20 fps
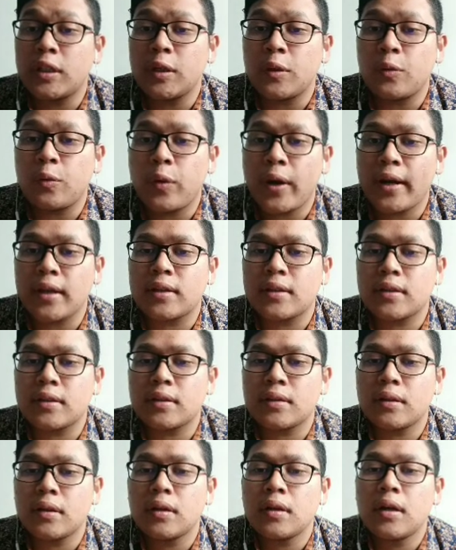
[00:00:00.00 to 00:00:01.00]
the
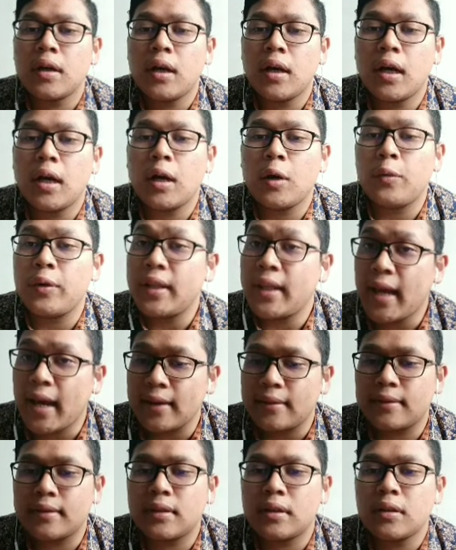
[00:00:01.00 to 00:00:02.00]
wax will
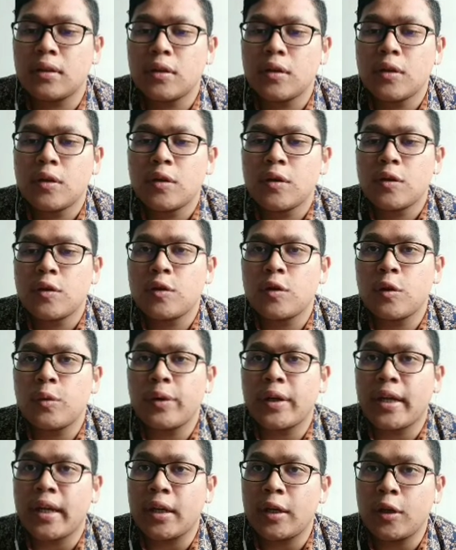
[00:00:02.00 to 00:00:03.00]
last, so
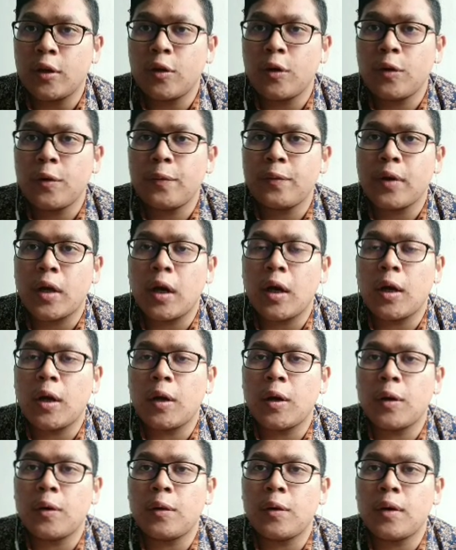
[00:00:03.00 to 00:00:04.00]
we can know
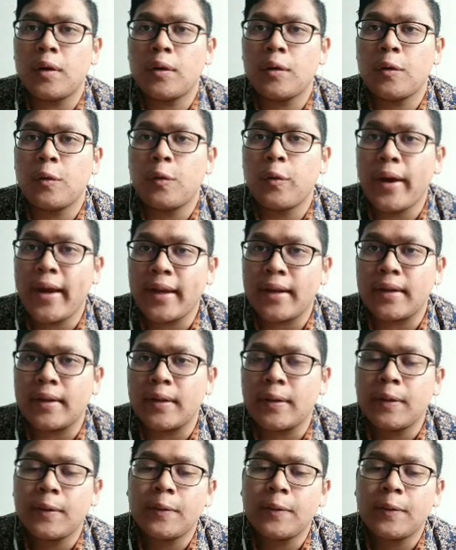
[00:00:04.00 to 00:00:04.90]
when